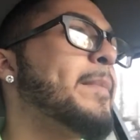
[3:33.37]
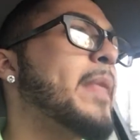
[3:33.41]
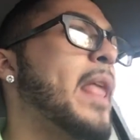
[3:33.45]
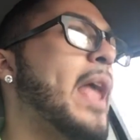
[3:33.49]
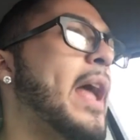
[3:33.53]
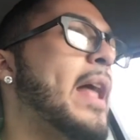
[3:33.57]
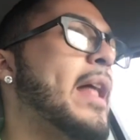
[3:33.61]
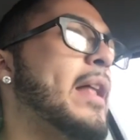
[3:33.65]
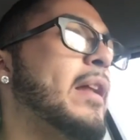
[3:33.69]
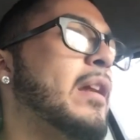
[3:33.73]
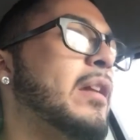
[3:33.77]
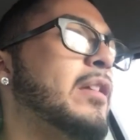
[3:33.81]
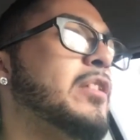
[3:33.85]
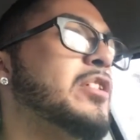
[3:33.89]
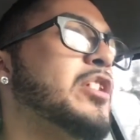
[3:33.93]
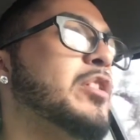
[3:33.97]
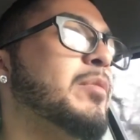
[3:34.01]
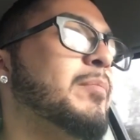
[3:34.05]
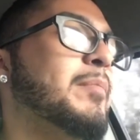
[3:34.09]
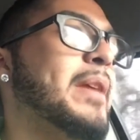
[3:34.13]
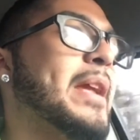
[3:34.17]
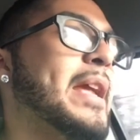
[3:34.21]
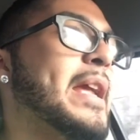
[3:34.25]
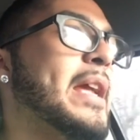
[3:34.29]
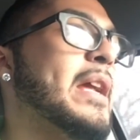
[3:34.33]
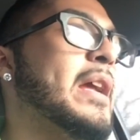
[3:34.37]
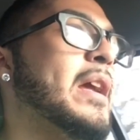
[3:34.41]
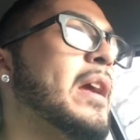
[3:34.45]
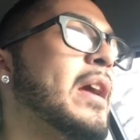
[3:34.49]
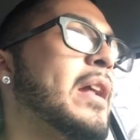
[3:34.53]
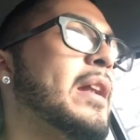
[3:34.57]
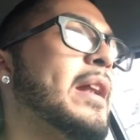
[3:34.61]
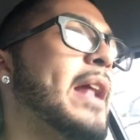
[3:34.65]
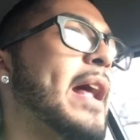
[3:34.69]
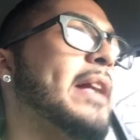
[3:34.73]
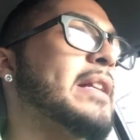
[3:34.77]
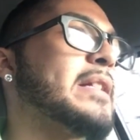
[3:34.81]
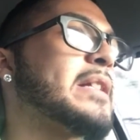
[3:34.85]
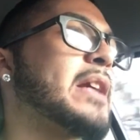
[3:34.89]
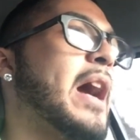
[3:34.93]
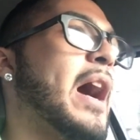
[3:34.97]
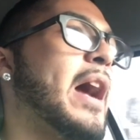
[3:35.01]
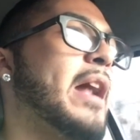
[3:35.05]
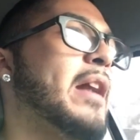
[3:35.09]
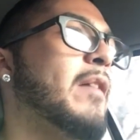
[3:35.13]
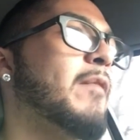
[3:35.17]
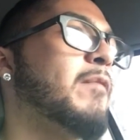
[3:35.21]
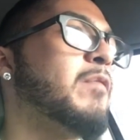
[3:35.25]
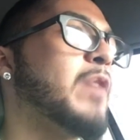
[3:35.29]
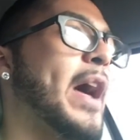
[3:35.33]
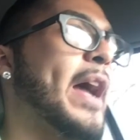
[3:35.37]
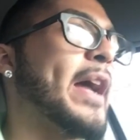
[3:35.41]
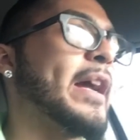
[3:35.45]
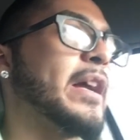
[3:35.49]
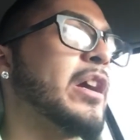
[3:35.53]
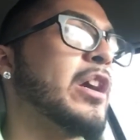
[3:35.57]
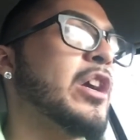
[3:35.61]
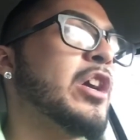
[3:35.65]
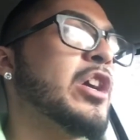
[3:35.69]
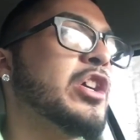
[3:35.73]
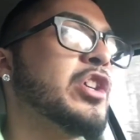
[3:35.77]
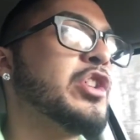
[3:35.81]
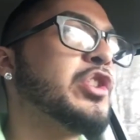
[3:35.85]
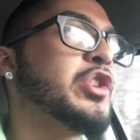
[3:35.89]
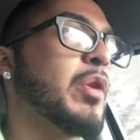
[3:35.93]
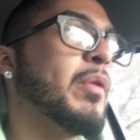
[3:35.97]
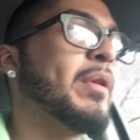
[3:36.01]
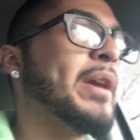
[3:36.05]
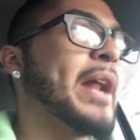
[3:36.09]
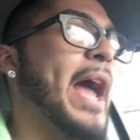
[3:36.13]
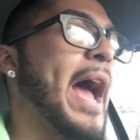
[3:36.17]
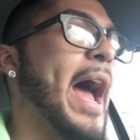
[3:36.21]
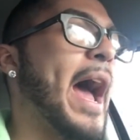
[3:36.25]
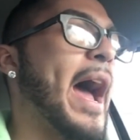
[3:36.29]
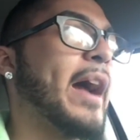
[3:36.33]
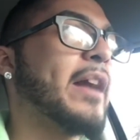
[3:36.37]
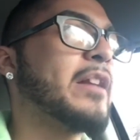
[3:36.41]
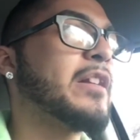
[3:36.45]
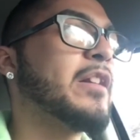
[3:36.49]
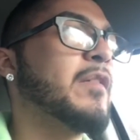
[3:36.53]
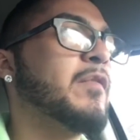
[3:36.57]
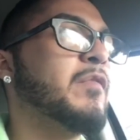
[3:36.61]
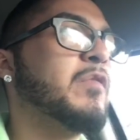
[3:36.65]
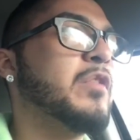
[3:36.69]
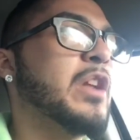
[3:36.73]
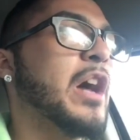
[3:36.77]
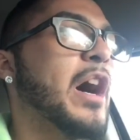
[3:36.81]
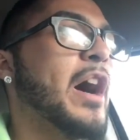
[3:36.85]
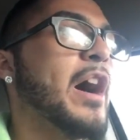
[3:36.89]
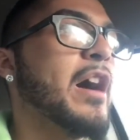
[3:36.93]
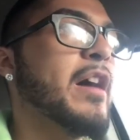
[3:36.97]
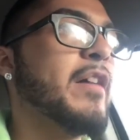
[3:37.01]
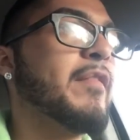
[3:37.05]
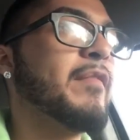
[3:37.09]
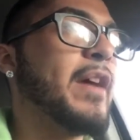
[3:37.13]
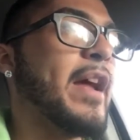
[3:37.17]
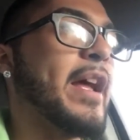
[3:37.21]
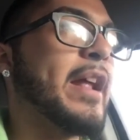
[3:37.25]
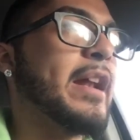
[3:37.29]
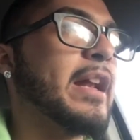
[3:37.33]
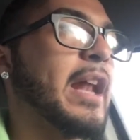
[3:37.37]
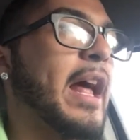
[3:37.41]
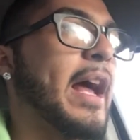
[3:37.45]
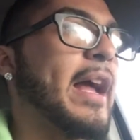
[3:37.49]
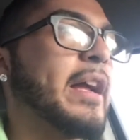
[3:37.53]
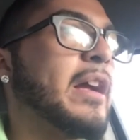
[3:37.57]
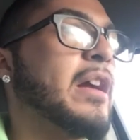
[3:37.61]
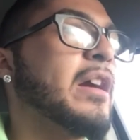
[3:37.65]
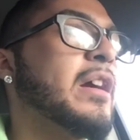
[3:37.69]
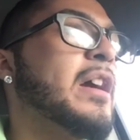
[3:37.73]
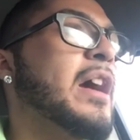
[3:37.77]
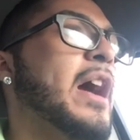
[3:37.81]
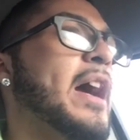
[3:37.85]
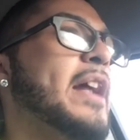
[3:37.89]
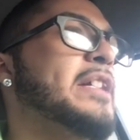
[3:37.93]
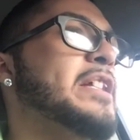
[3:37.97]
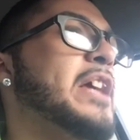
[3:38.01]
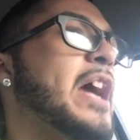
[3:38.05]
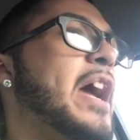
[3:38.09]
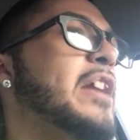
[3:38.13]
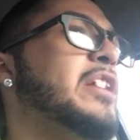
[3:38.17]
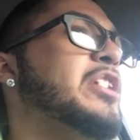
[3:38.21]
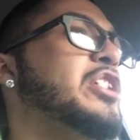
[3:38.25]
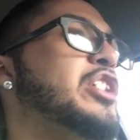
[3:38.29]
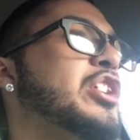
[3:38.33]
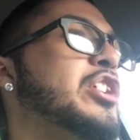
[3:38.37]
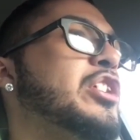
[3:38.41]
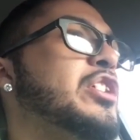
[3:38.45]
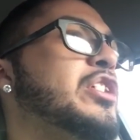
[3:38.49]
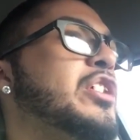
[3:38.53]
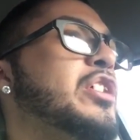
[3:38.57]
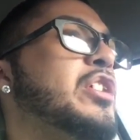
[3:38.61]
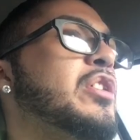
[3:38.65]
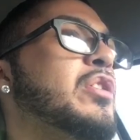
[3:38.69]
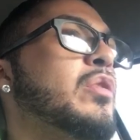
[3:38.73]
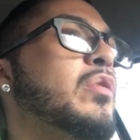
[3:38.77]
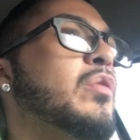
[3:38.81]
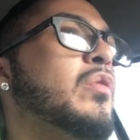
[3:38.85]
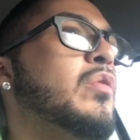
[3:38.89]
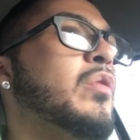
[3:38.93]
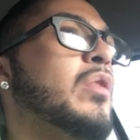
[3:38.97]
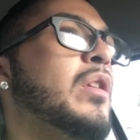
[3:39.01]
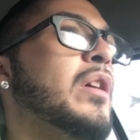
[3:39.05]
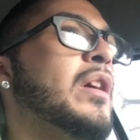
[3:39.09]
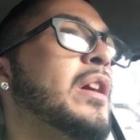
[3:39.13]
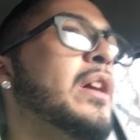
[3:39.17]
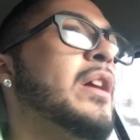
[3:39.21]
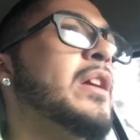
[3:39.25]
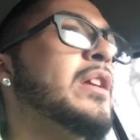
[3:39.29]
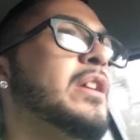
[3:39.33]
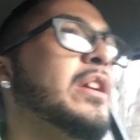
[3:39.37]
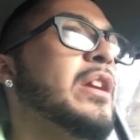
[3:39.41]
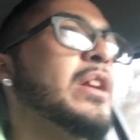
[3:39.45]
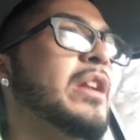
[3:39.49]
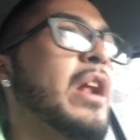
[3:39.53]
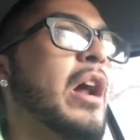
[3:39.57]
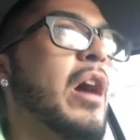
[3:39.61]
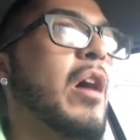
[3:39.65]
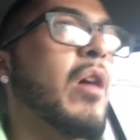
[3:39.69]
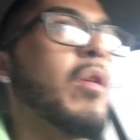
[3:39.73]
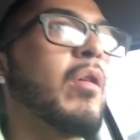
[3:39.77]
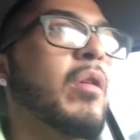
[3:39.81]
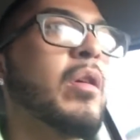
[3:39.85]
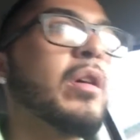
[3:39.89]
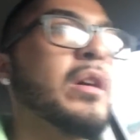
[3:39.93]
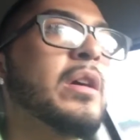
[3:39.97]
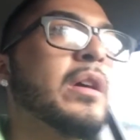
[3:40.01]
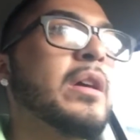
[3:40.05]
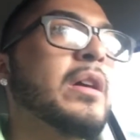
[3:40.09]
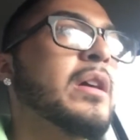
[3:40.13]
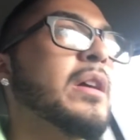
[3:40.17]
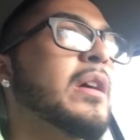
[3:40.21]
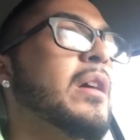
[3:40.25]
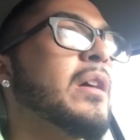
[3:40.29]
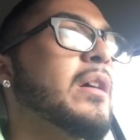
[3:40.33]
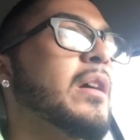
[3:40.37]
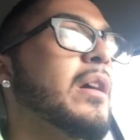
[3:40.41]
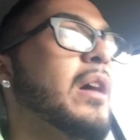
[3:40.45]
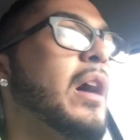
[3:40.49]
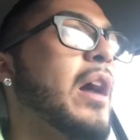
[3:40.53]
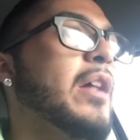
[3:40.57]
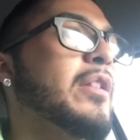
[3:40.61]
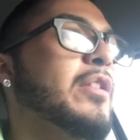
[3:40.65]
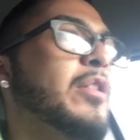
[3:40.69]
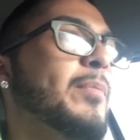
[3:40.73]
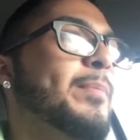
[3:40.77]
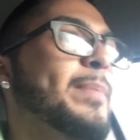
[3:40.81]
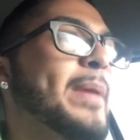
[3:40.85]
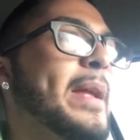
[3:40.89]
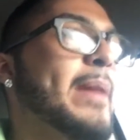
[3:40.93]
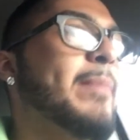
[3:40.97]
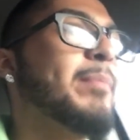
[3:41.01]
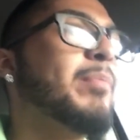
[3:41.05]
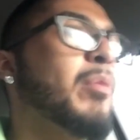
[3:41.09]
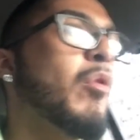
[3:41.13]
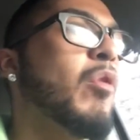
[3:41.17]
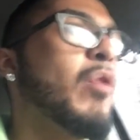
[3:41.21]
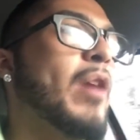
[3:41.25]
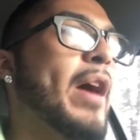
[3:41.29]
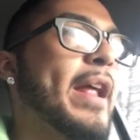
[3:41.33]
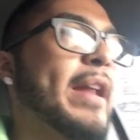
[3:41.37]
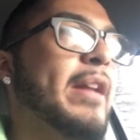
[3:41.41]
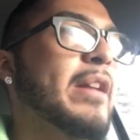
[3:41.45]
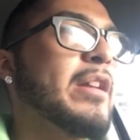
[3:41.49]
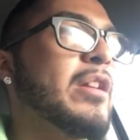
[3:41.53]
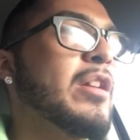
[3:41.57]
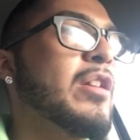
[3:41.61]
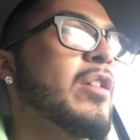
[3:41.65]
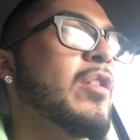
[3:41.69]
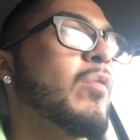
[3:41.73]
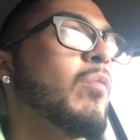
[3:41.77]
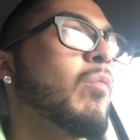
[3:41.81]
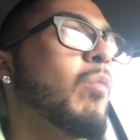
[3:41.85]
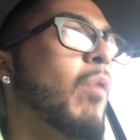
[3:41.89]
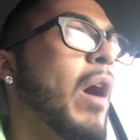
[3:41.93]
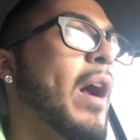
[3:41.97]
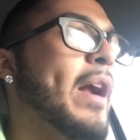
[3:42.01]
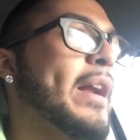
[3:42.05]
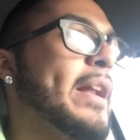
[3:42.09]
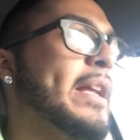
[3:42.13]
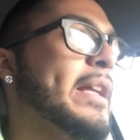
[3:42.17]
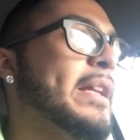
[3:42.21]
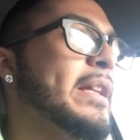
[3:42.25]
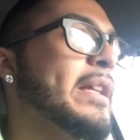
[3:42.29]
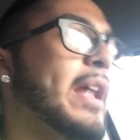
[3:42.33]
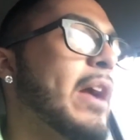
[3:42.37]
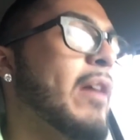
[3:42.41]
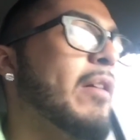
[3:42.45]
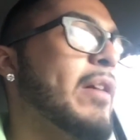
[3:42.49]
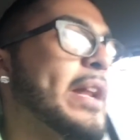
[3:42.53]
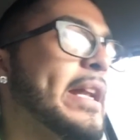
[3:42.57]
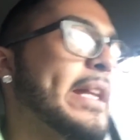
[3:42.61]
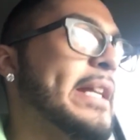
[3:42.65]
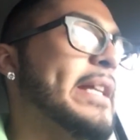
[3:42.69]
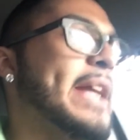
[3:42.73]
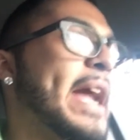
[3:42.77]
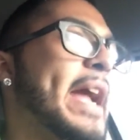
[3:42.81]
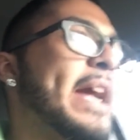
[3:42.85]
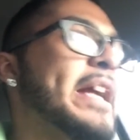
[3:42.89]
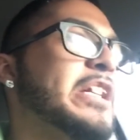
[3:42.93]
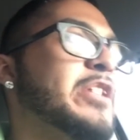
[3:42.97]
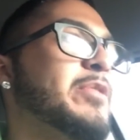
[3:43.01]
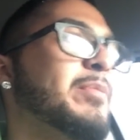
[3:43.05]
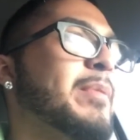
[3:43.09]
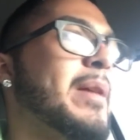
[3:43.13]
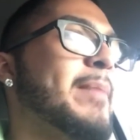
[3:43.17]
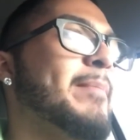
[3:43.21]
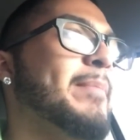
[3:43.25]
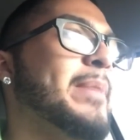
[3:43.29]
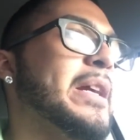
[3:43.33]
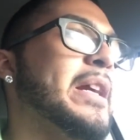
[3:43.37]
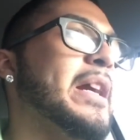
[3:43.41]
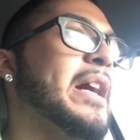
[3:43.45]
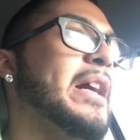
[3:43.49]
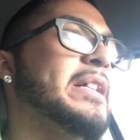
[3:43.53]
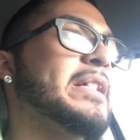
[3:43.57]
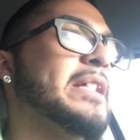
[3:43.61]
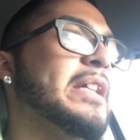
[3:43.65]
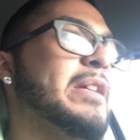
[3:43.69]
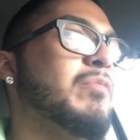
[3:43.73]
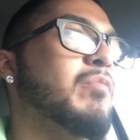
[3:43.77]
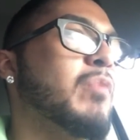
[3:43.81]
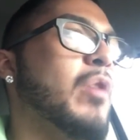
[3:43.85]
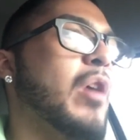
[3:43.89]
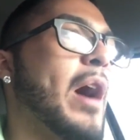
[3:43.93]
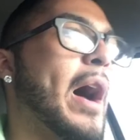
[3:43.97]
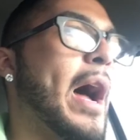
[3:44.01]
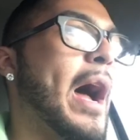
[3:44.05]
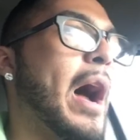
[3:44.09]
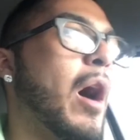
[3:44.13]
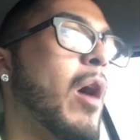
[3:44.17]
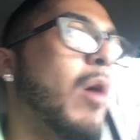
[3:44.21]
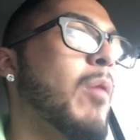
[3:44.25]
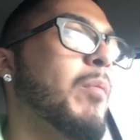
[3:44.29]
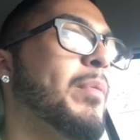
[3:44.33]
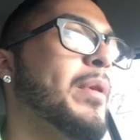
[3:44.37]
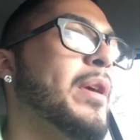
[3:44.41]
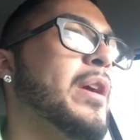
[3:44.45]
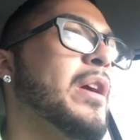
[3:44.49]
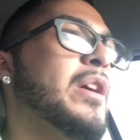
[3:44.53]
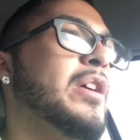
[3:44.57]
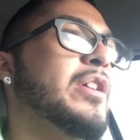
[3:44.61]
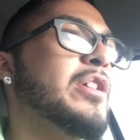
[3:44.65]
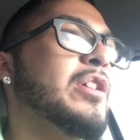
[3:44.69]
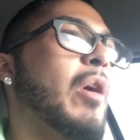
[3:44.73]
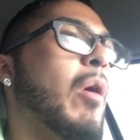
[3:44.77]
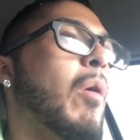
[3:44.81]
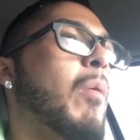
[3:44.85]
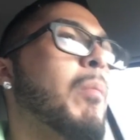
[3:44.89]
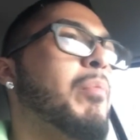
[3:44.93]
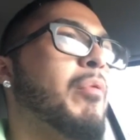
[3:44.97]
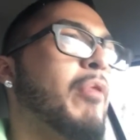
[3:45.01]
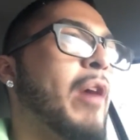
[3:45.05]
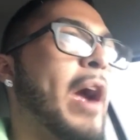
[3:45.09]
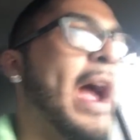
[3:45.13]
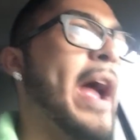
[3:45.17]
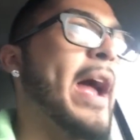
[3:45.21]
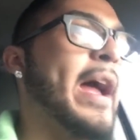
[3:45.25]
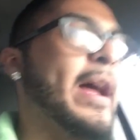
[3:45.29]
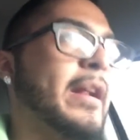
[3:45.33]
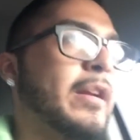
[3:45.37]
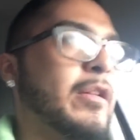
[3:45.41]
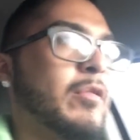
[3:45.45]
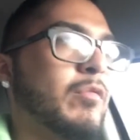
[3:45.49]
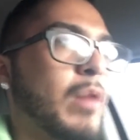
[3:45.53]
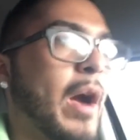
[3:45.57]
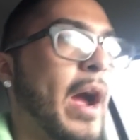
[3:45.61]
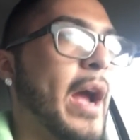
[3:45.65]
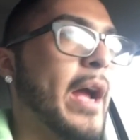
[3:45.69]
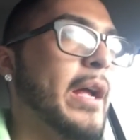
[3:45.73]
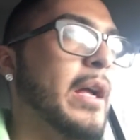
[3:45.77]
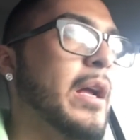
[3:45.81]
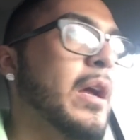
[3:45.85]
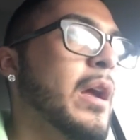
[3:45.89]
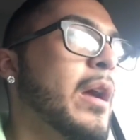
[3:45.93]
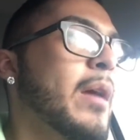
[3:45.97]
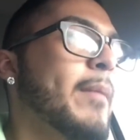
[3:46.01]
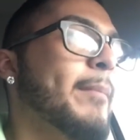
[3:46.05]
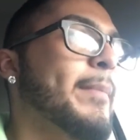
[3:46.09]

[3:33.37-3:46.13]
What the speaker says: And to me, that's kind of like showing an act of love and like attention to, you know, other people and wanting their engagement, because it will help your brand, right?